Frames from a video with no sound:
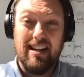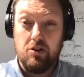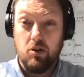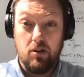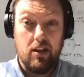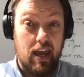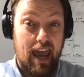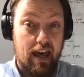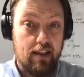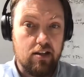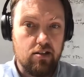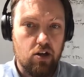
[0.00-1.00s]
It's not clear how
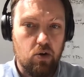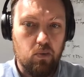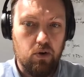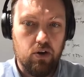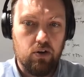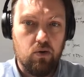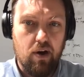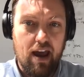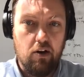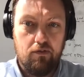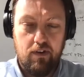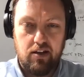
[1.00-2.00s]
that's going to work or
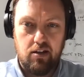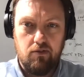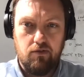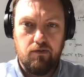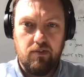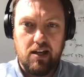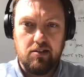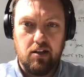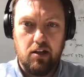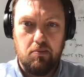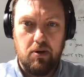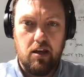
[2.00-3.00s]
how effective that's
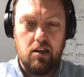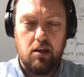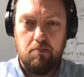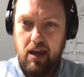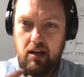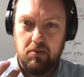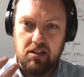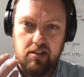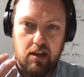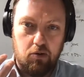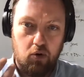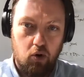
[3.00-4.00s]
going to be. The impediments
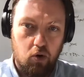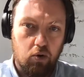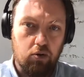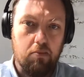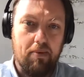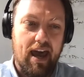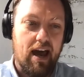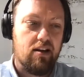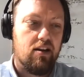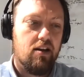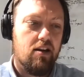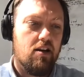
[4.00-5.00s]
there are all
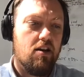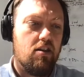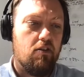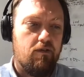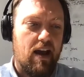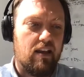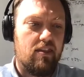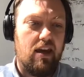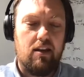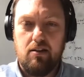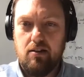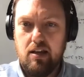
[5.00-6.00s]
about the fact
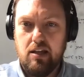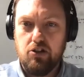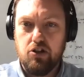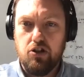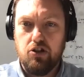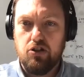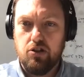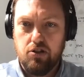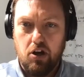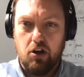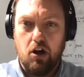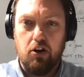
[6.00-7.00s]
that institutions
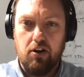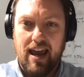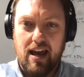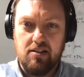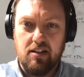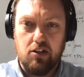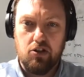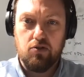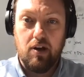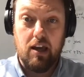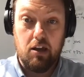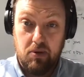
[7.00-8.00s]
don't own housing in
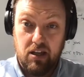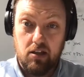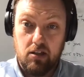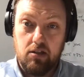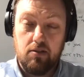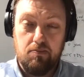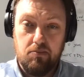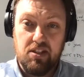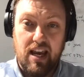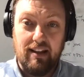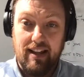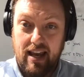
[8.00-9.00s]
Australia because
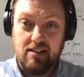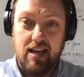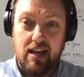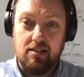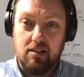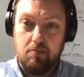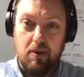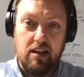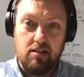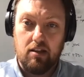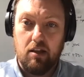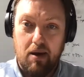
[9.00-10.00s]
state land taxes
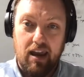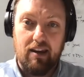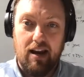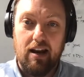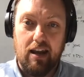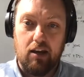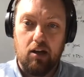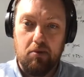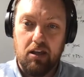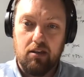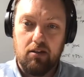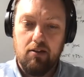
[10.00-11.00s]
basically make it
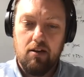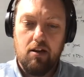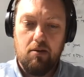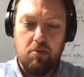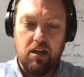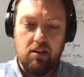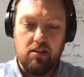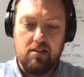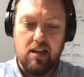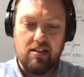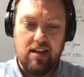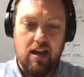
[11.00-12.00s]
uneconomic because
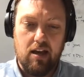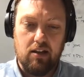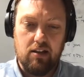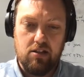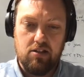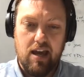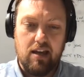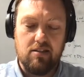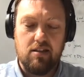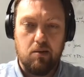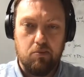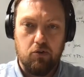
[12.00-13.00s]
they're
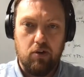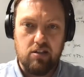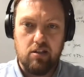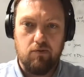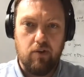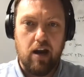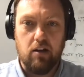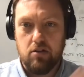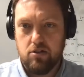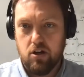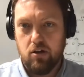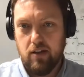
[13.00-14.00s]
taxed at a progressive rate on the
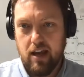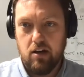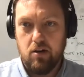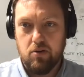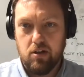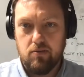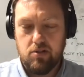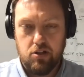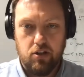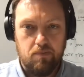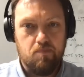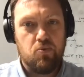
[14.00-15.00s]
total land holding.
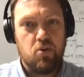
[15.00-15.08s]
So